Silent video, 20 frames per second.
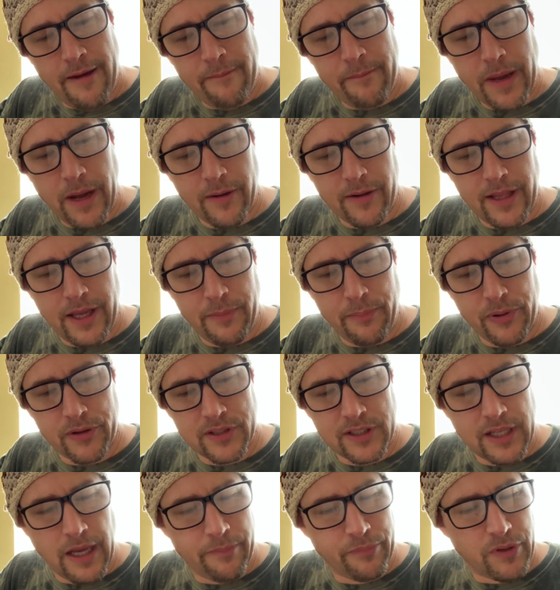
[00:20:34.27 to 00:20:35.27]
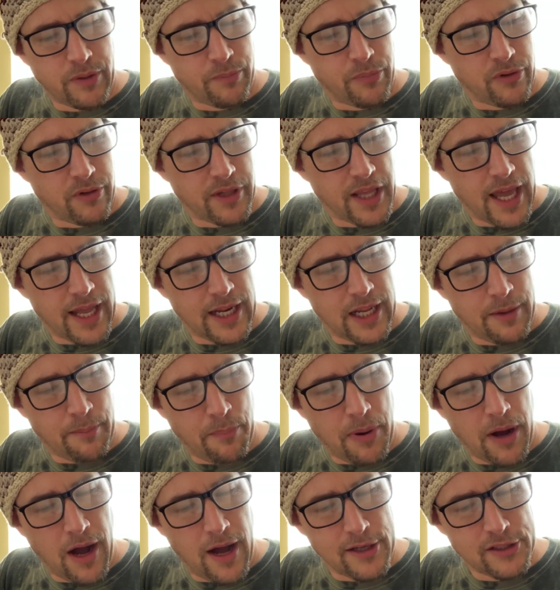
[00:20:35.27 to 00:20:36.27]
barely perceptible, yet
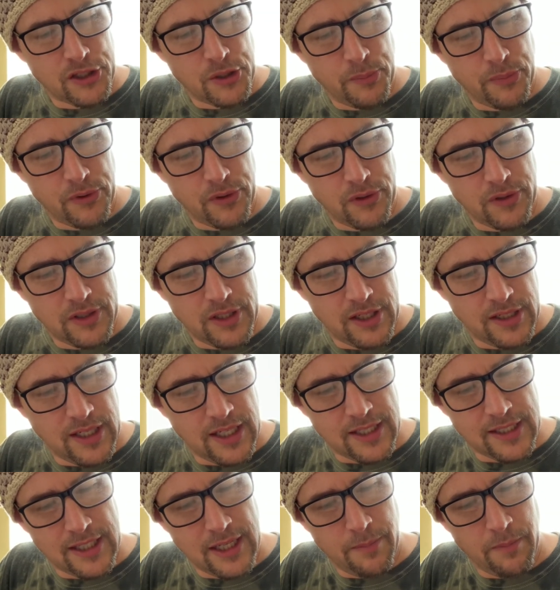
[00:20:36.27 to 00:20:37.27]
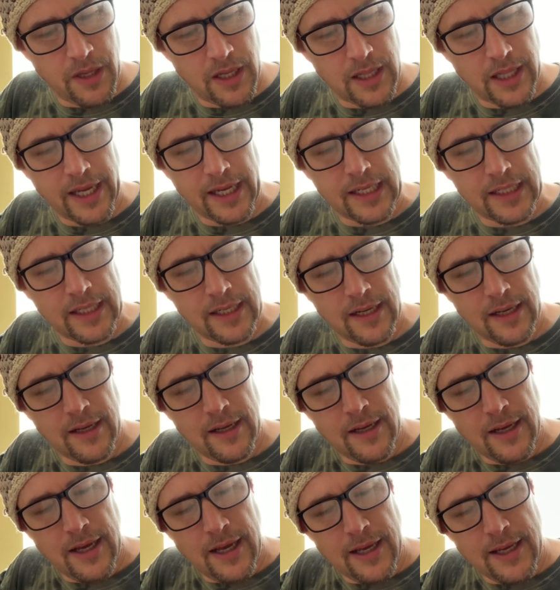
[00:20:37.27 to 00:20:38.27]
impossible to dissimulate.
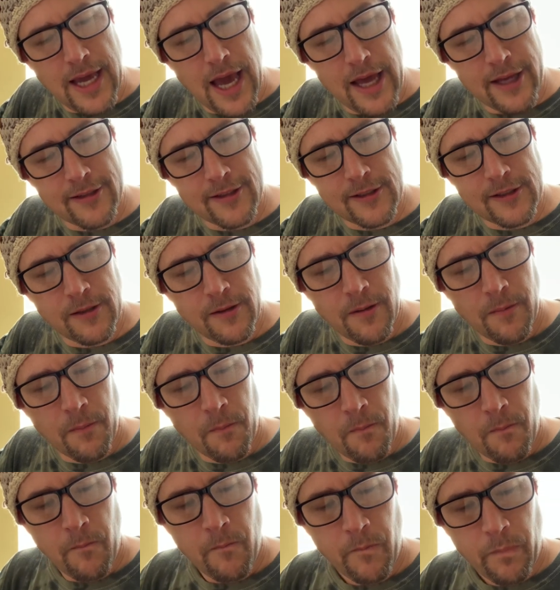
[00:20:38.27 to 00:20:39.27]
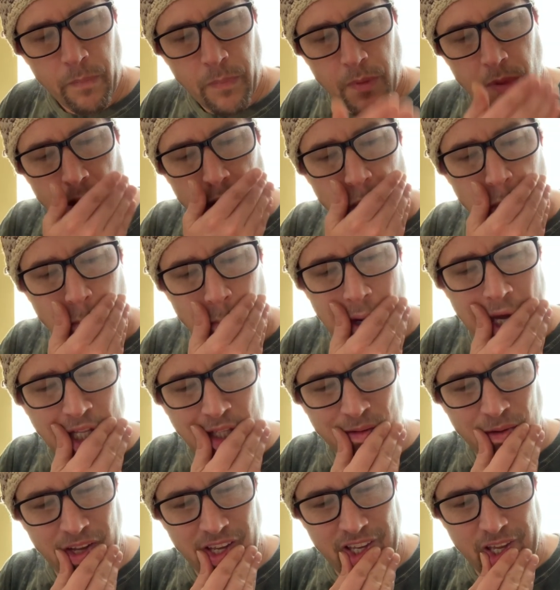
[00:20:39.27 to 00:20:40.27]
Yes,
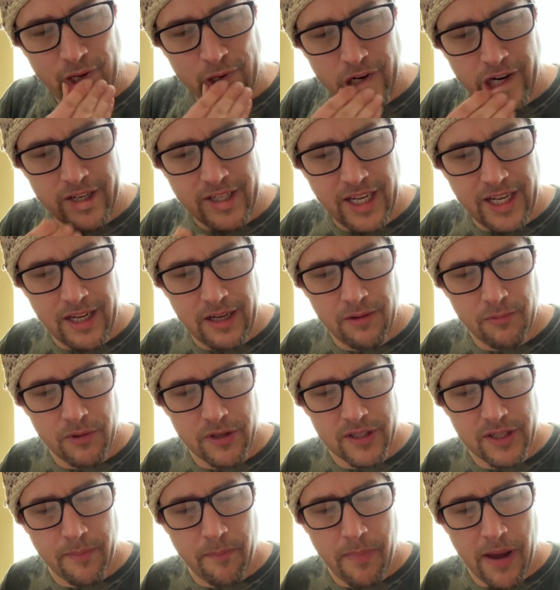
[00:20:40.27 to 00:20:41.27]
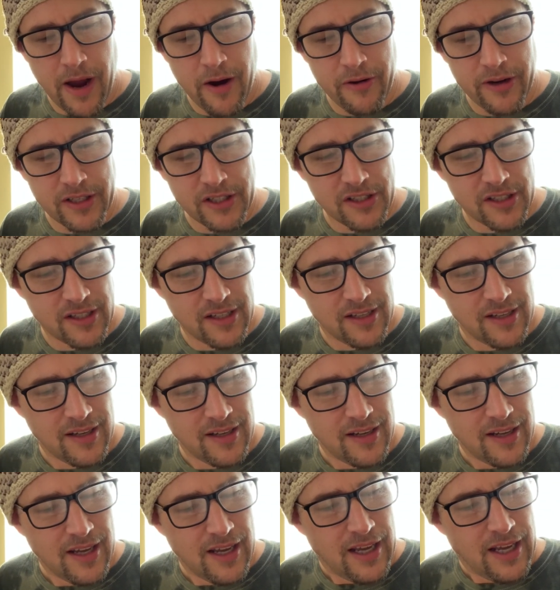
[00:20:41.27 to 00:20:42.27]
Maître Girardin was embarrassed.
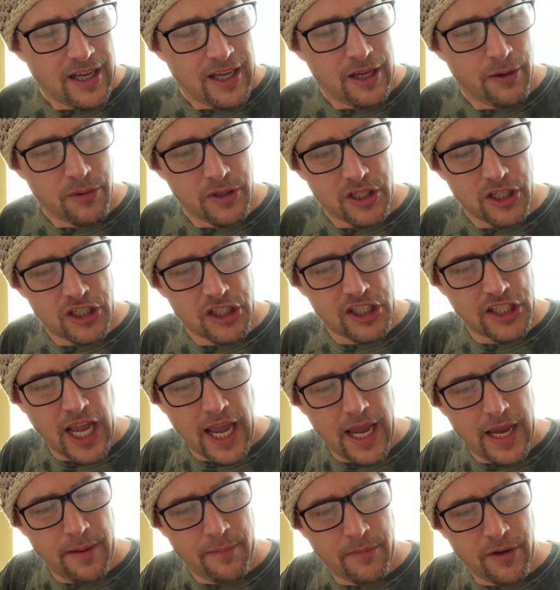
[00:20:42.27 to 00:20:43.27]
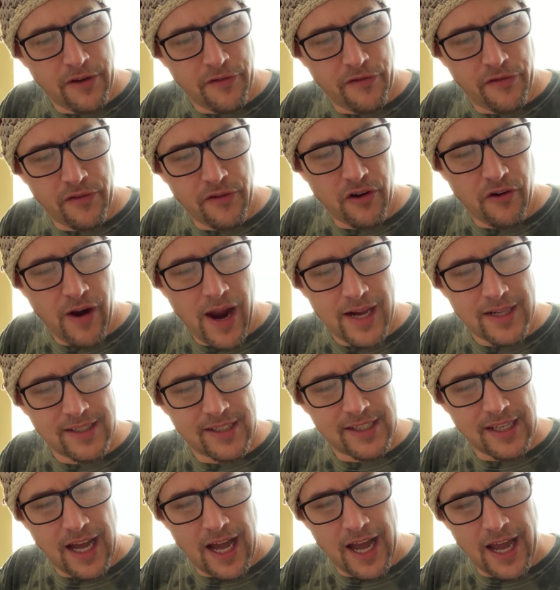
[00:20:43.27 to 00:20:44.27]
He was ashamed of Grand
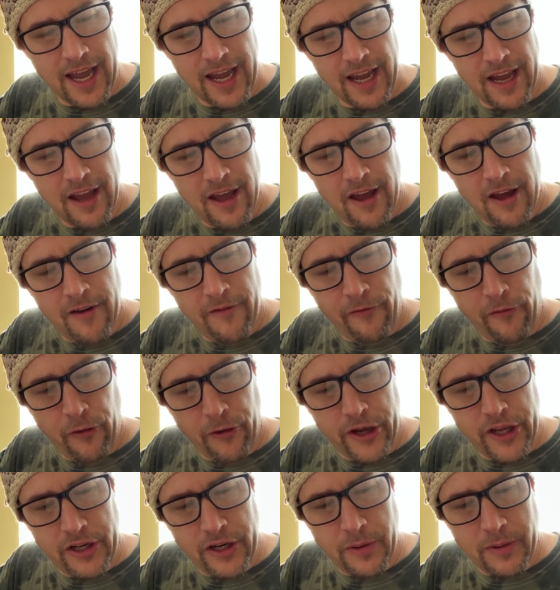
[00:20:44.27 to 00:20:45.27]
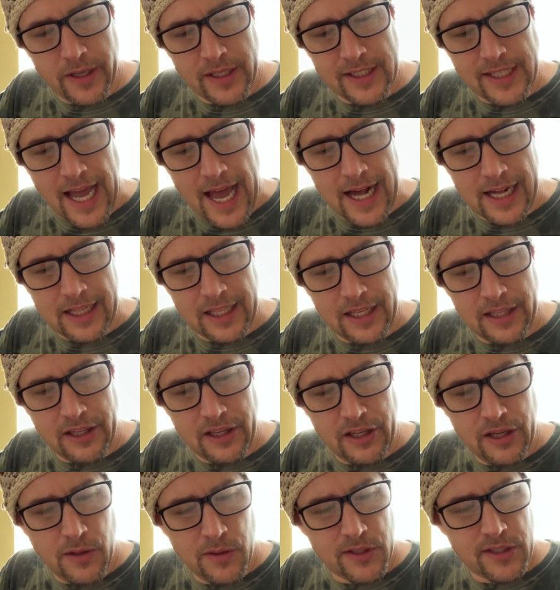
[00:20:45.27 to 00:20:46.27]
Sai, for he knew exactly the
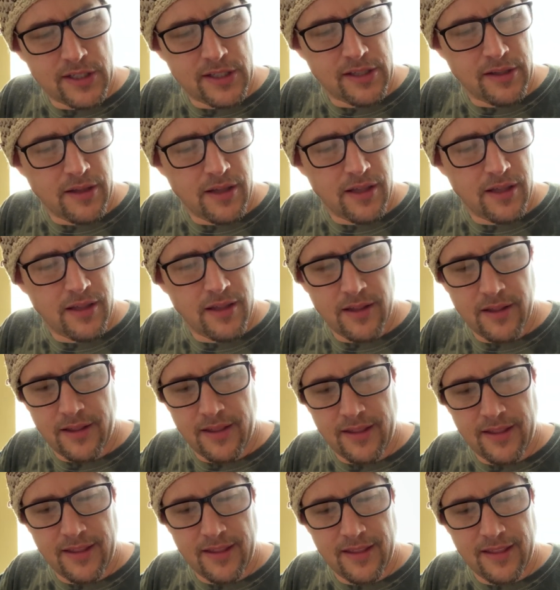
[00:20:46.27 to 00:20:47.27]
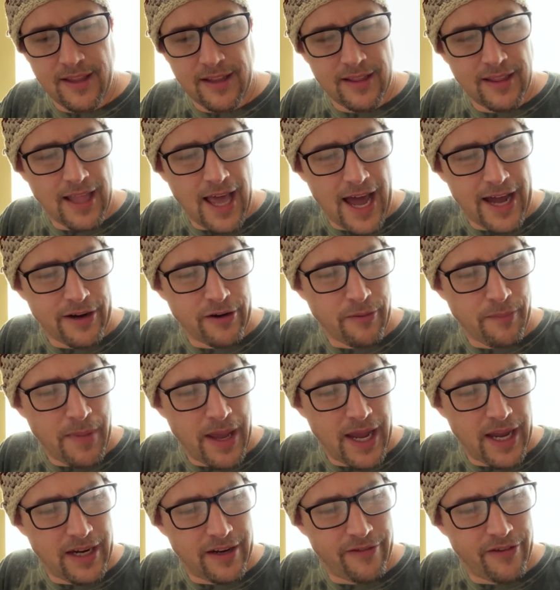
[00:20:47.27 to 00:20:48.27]
use the latter
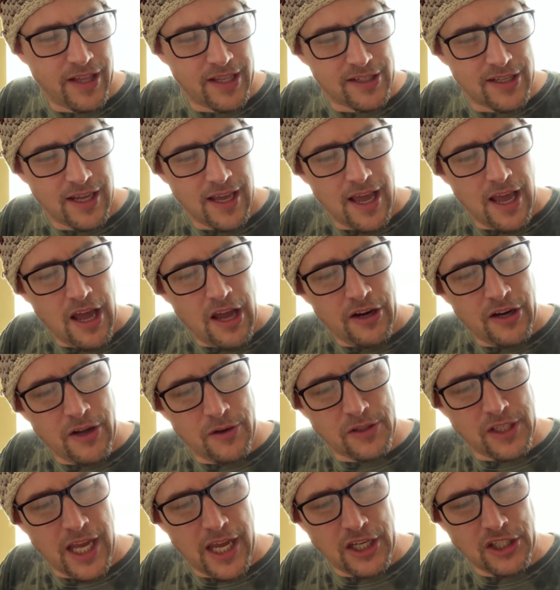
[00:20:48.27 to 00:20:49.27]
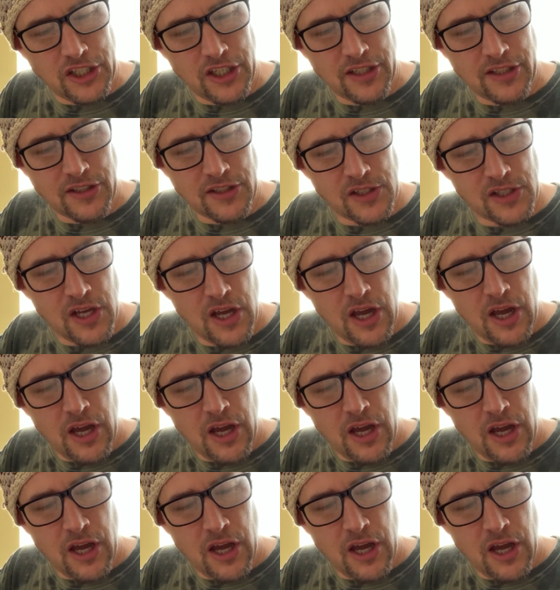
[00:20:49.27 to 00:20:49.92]
made of his notations,